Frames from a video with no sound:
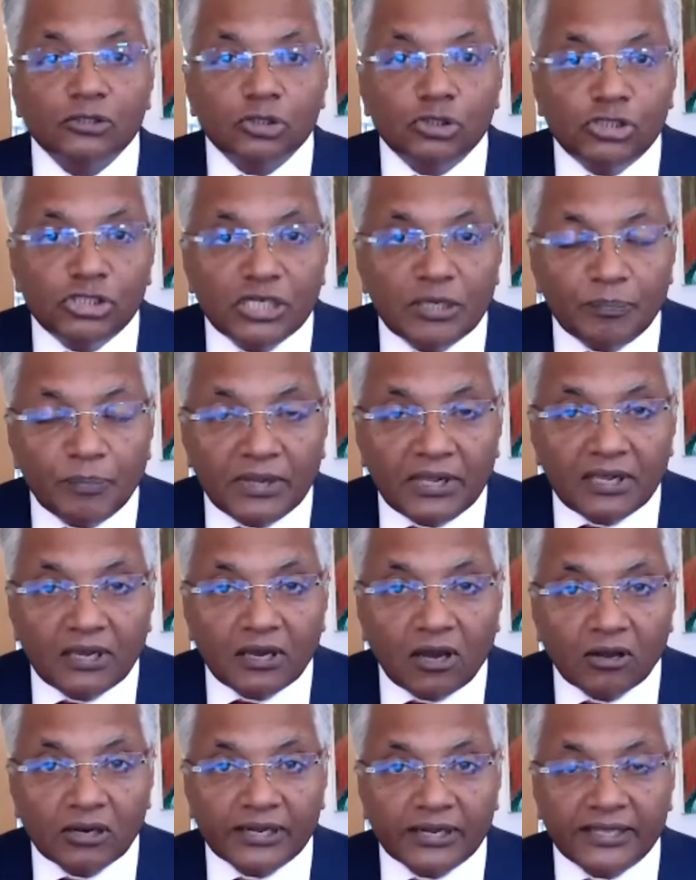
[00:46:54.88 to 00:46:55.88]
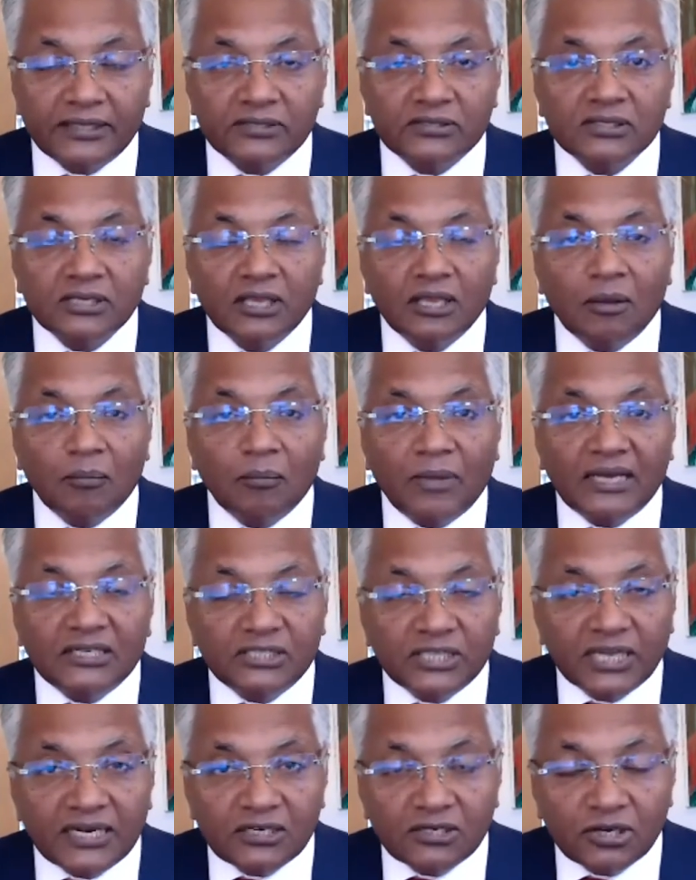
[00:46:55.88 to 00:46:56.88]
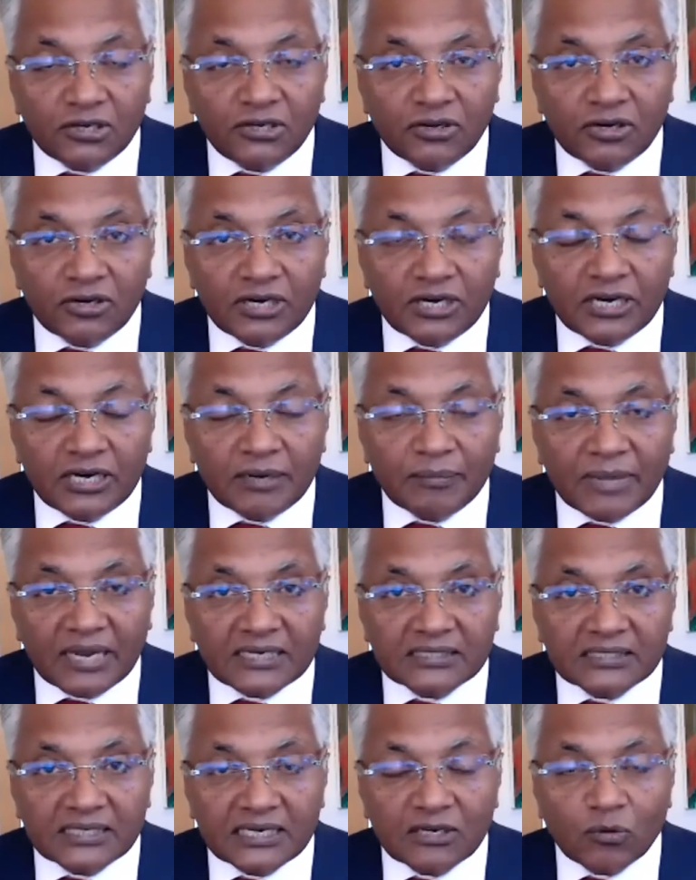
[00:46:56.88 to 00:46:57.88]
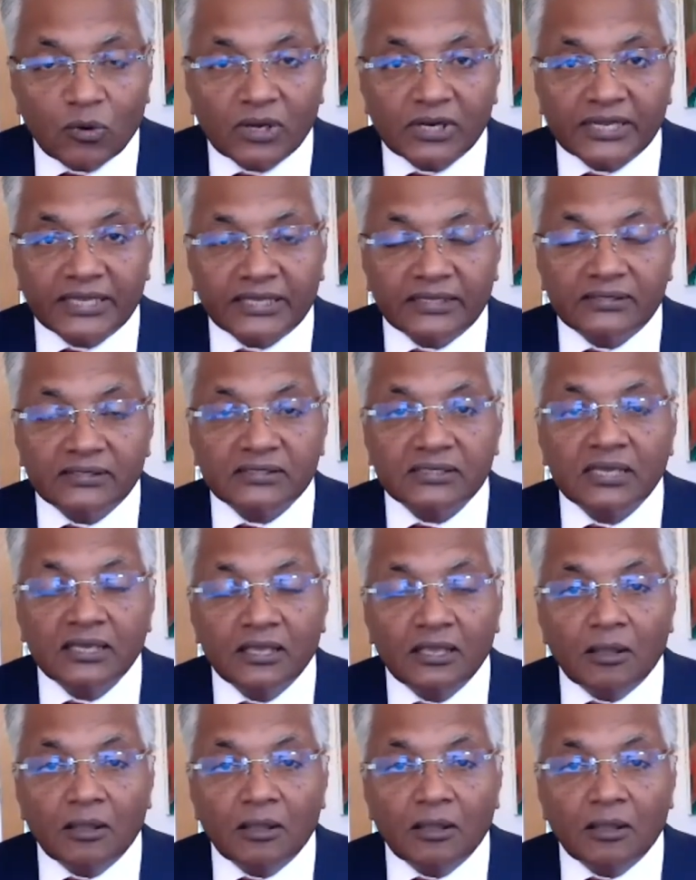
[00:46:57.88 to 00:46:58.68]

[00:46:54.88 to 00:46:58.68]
GP colleagues, my genitourinary medicine colleagues,